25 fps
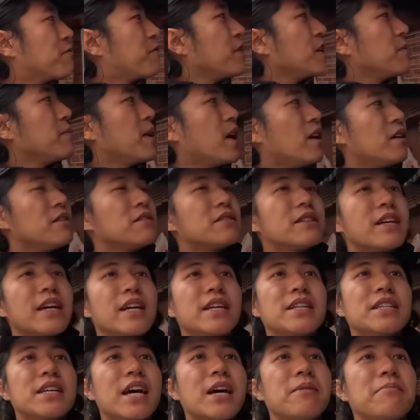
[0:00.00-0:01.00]
female,
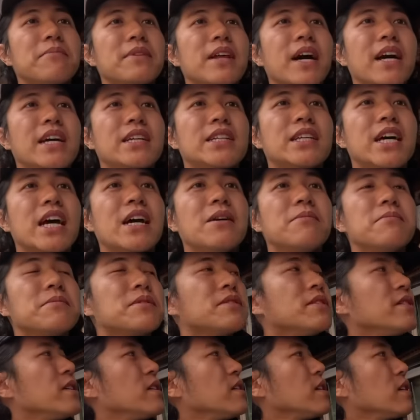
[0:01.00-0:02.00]
daytime, night
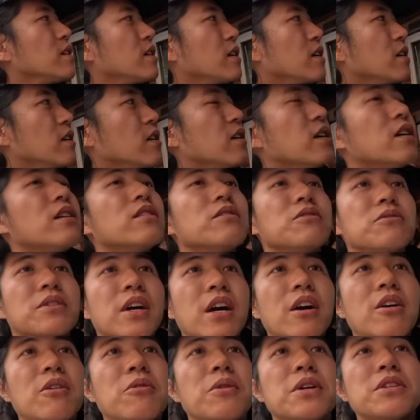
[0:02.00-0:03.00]
times, you
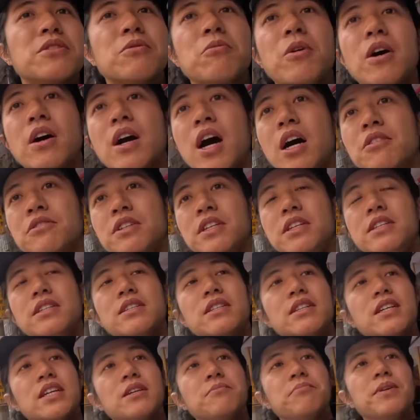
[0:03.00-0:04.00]
can always walk out
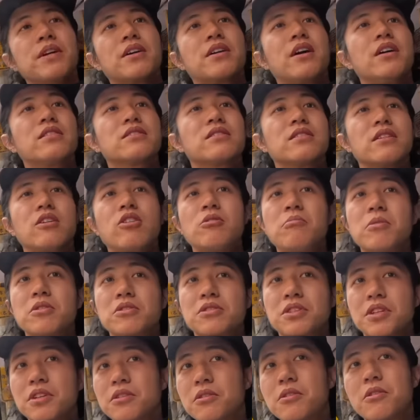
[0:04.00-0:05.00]
easily because
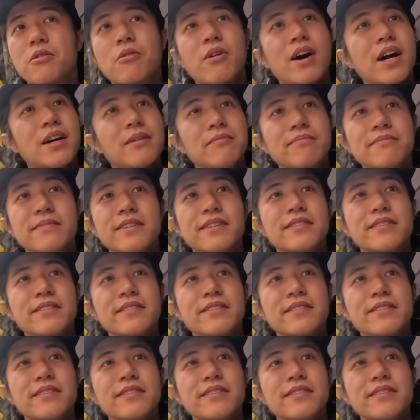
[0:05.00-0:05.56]
almost zero crime.